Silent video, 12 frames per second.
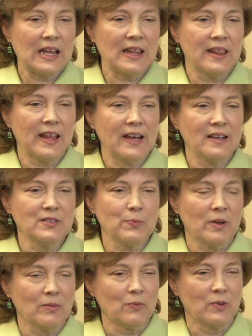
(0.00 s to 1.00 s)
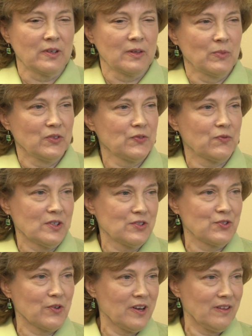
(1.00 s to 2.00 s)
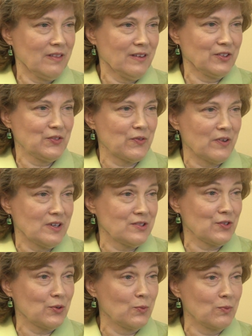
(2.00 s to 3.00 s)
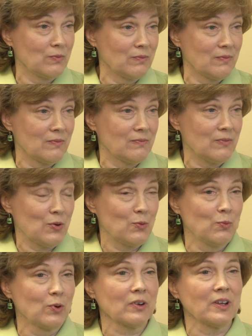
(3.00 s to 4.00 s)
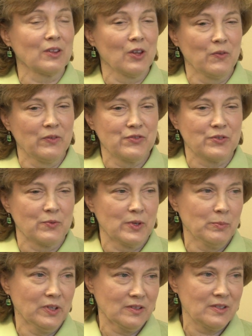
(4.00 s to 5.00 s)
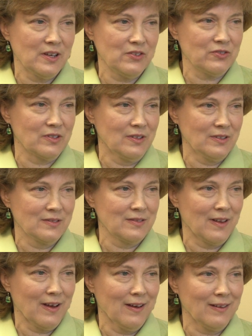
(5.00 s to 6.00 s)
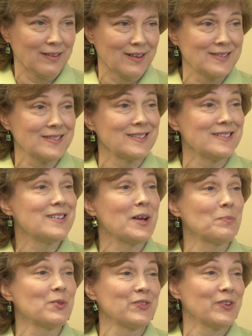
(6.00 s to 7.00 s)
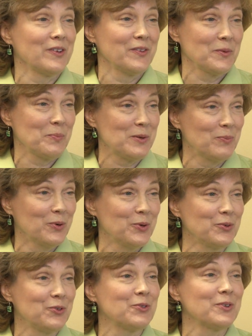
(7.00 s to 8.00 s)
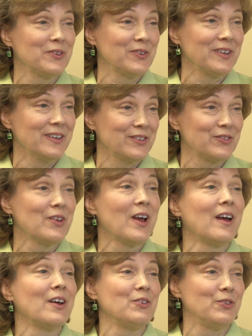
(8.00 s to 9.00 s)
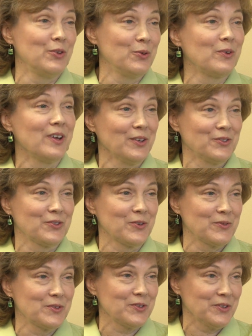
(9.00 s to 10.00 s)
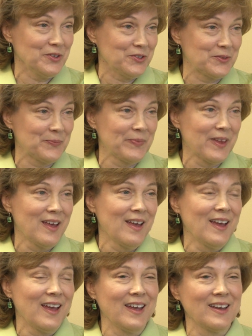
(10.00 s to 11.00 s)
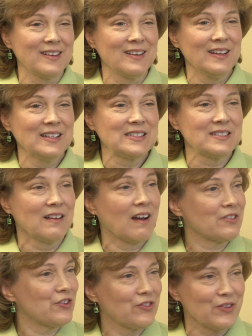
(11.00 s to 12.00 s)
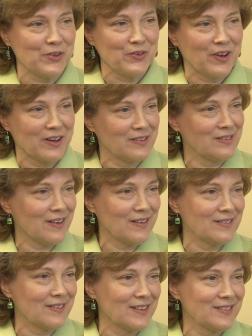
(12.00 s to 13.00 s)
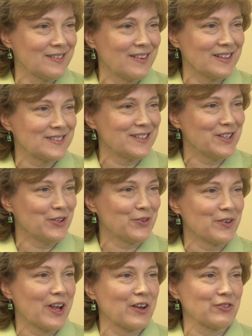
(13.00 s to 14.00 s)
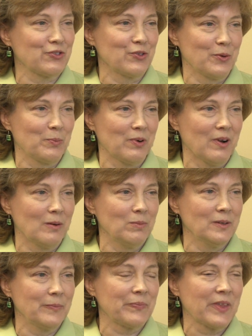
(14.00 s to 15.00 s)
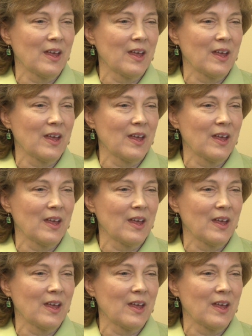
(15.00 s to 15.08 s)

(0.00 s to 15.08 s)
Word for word: that is probably one of the most frustrating things for us who who work in low vision rehabilitation is that less than 10% of the people who should see us do get services. And it's not just in the United States, that's, that's an international problem.